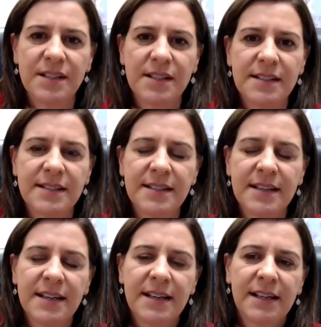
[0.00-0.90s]
is
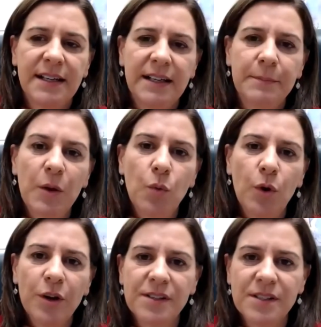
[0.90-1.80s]
my
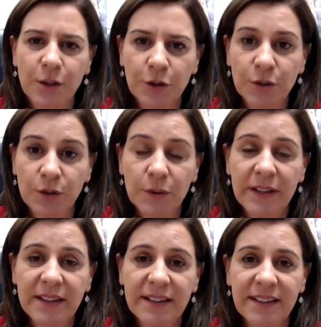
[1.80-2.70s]
work as a local
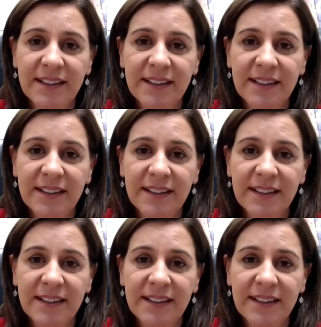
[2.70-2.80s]
lawyer